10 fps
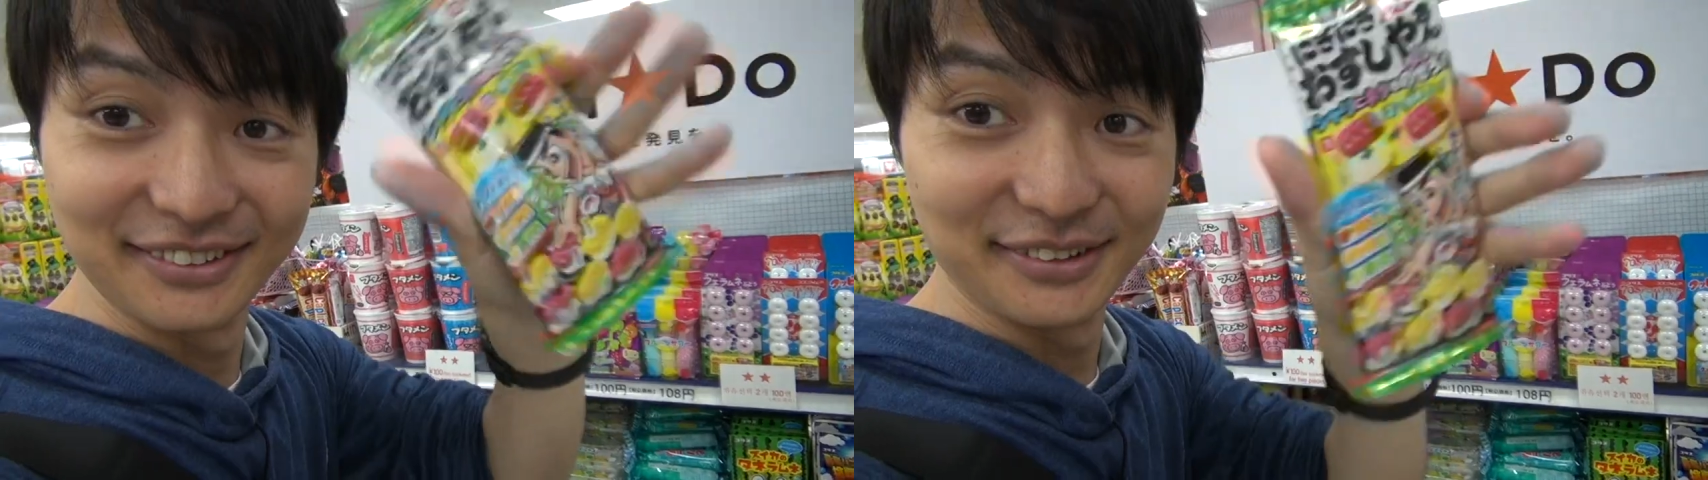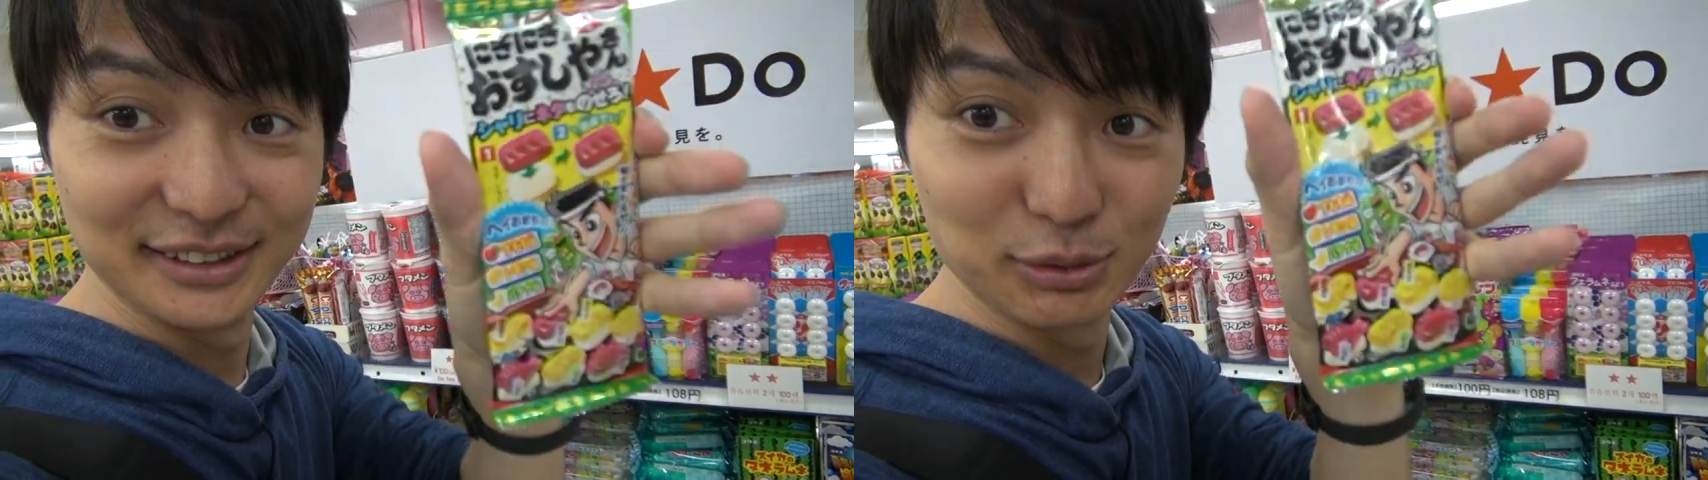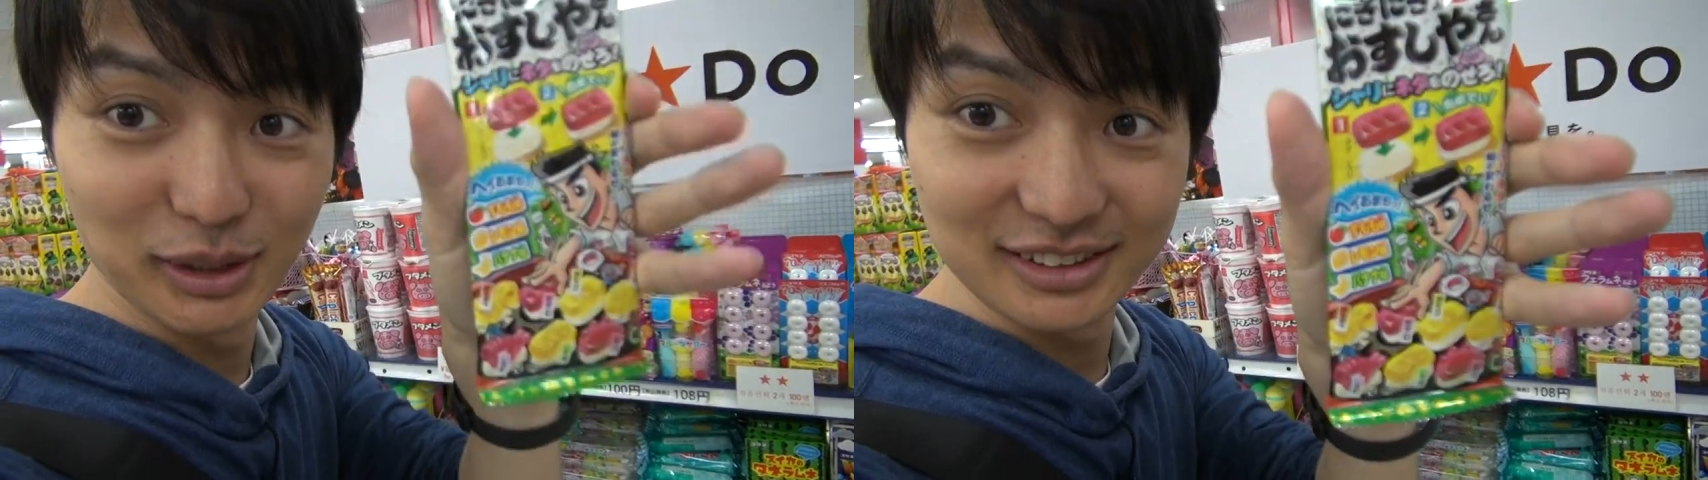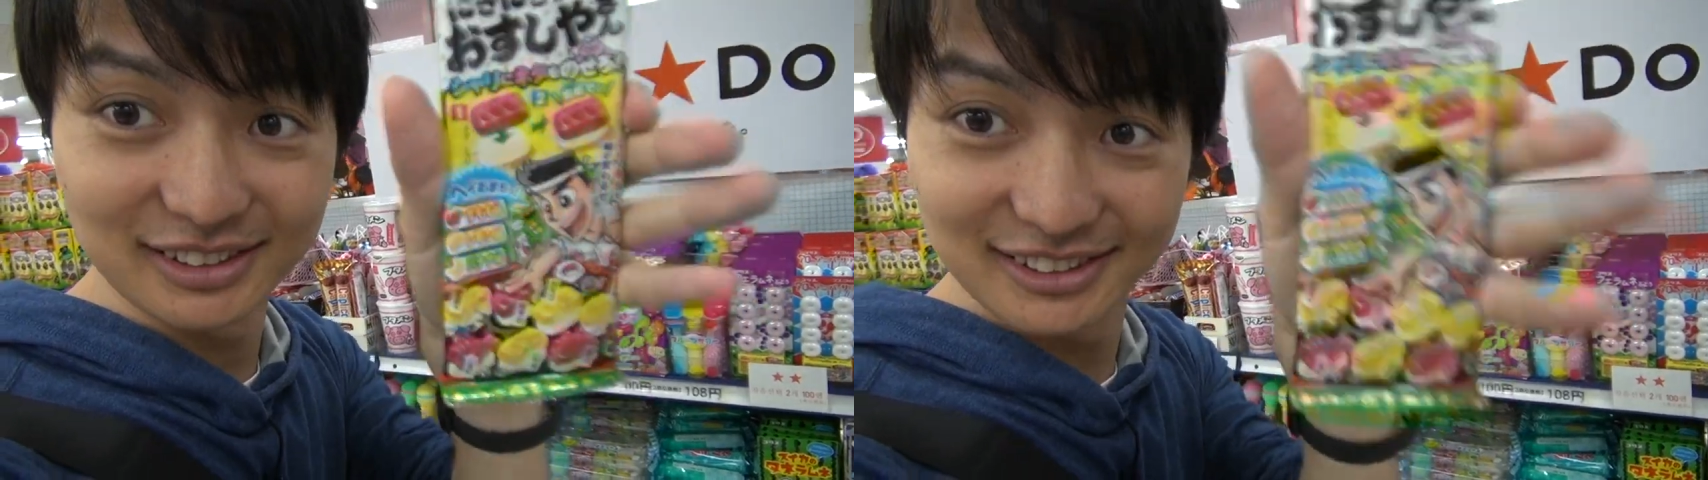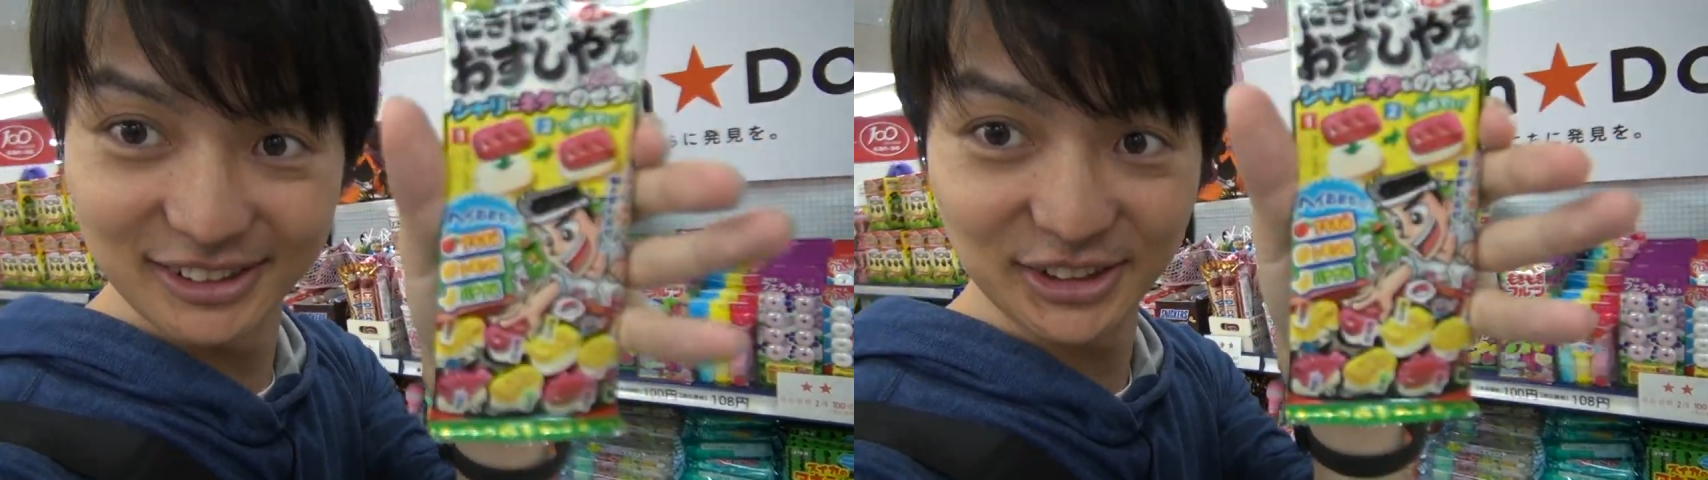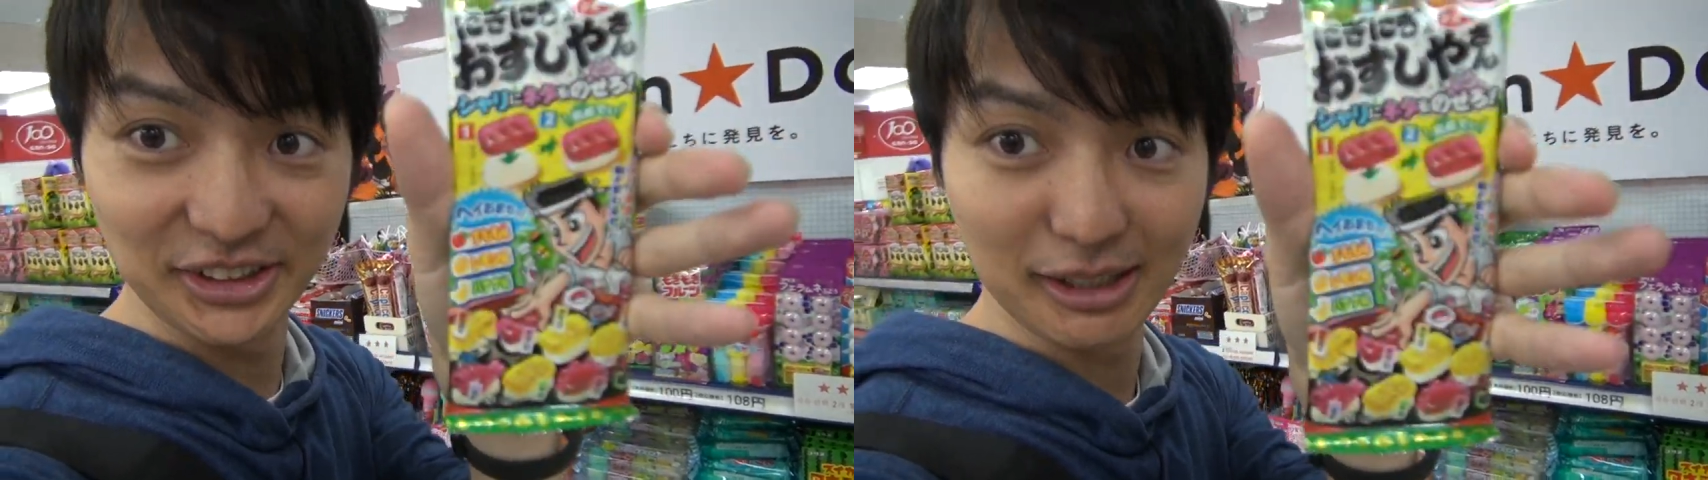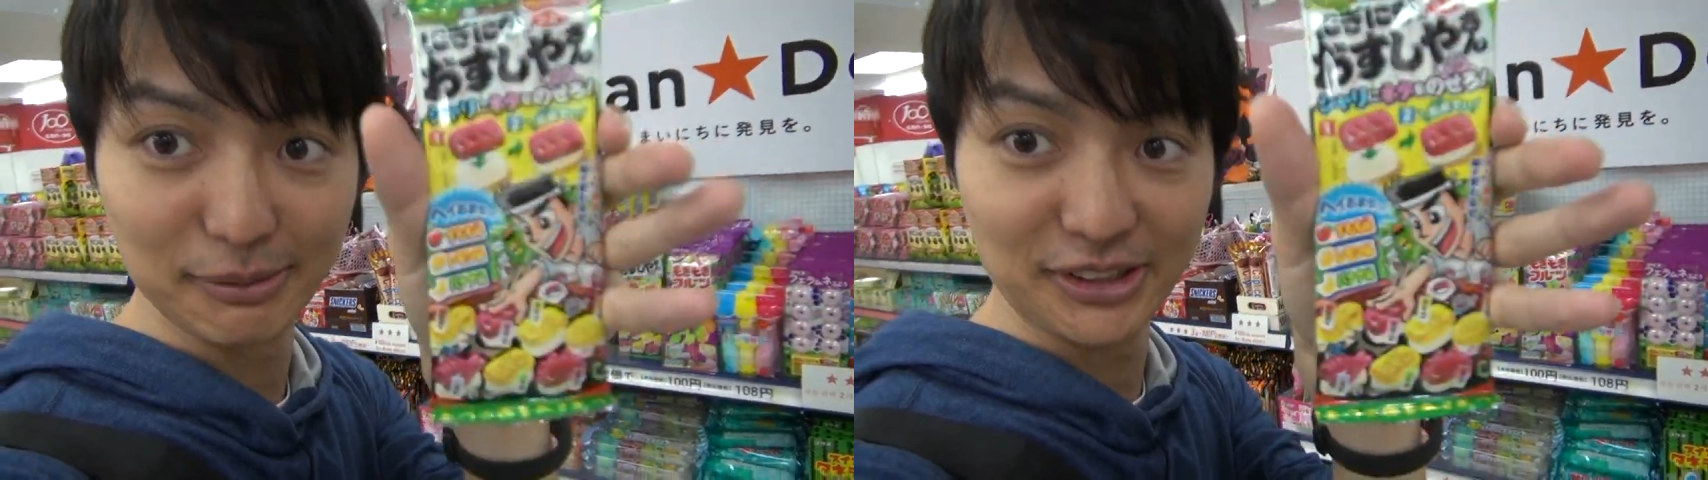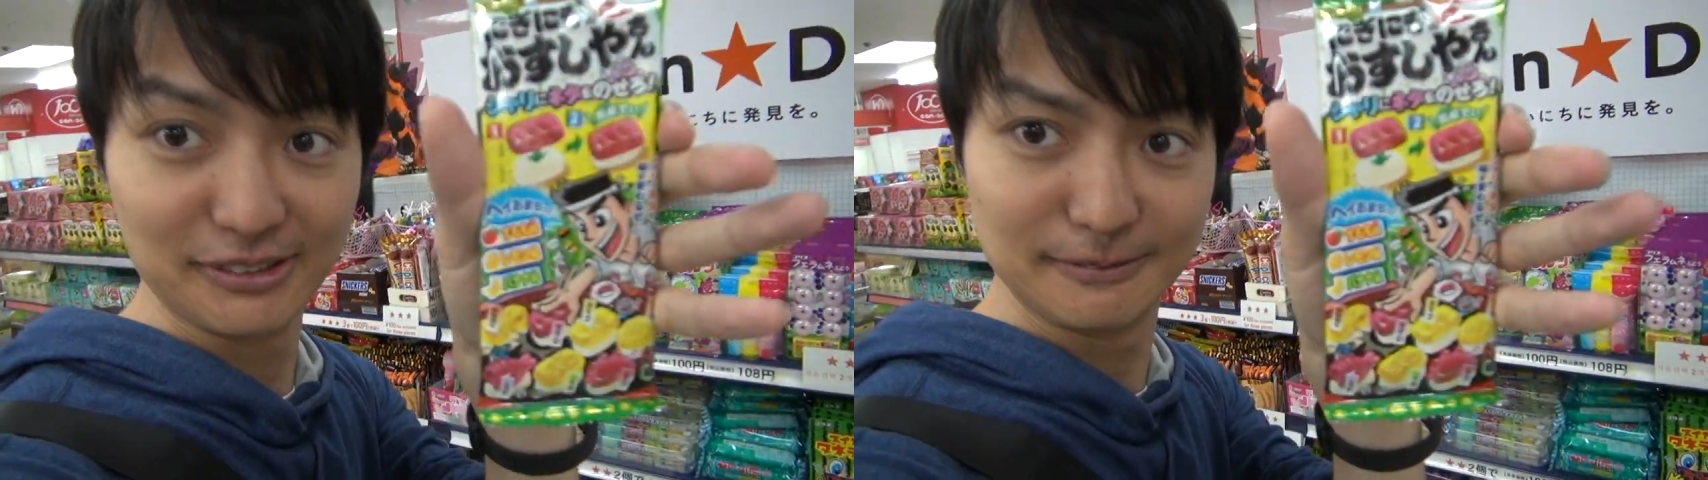This one is sushi
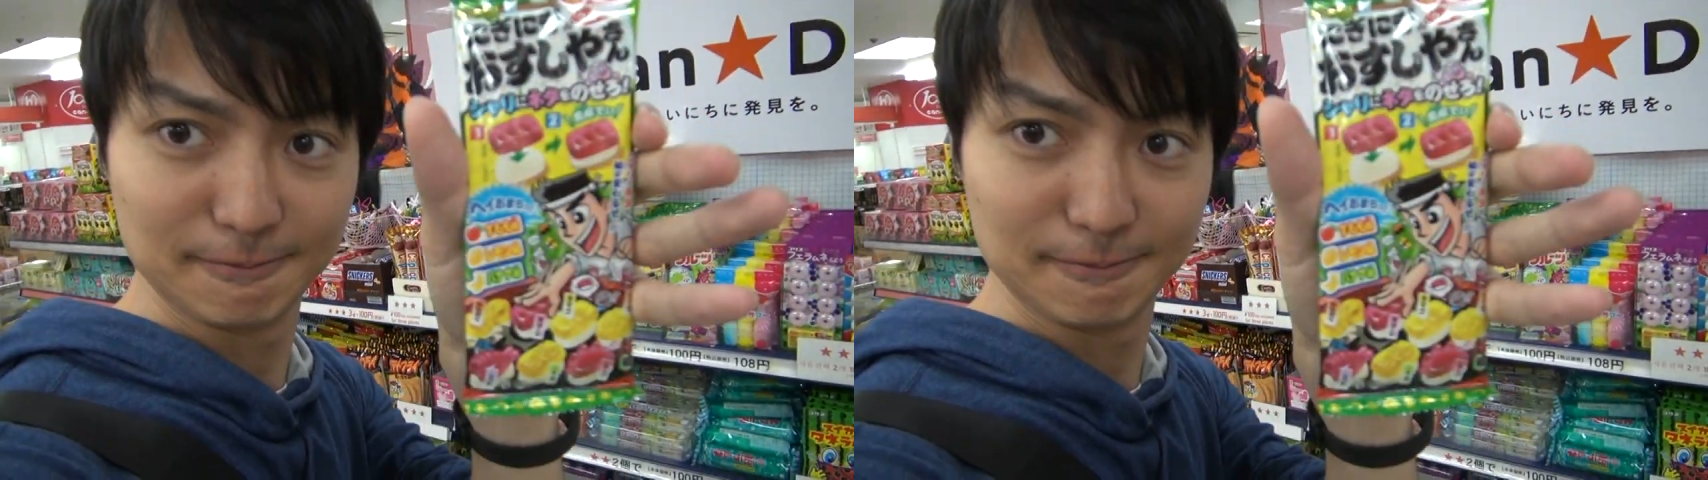gummy.